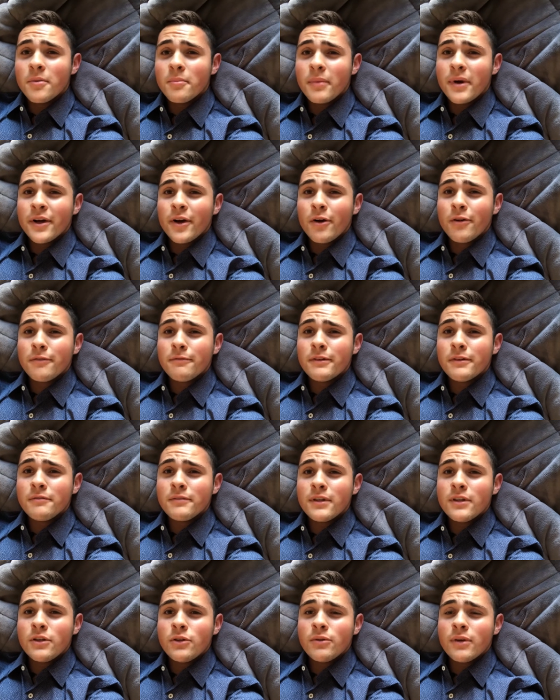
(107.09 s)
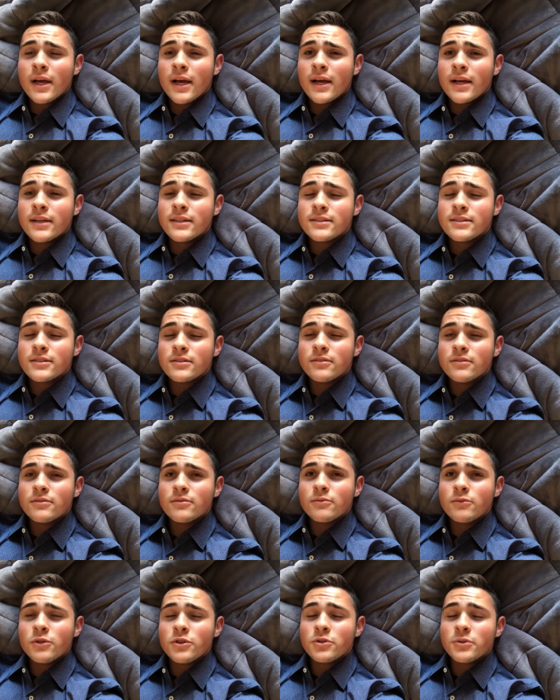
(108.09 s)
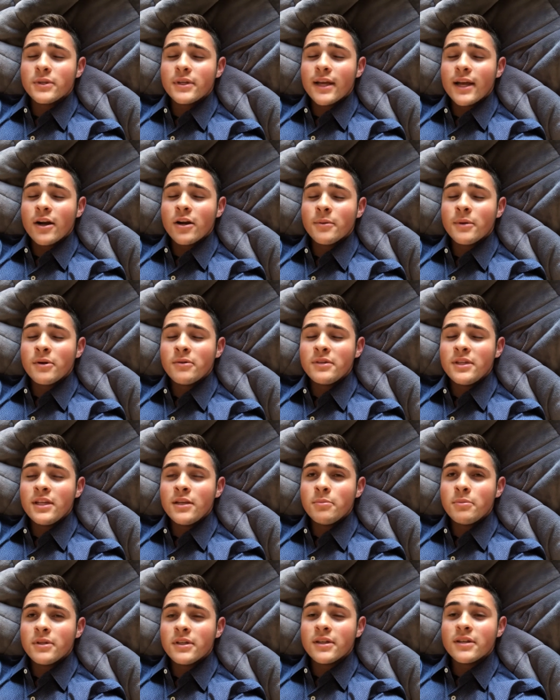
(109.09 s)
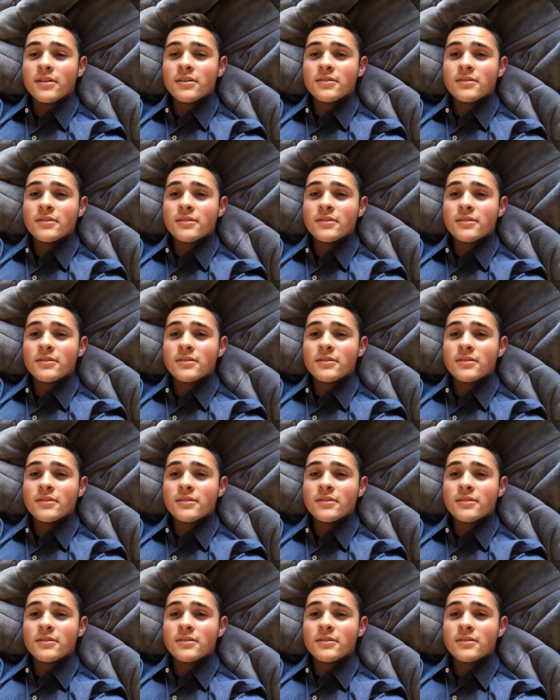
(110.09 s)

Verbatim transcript: by all 15 of you guys, which we care about deeply.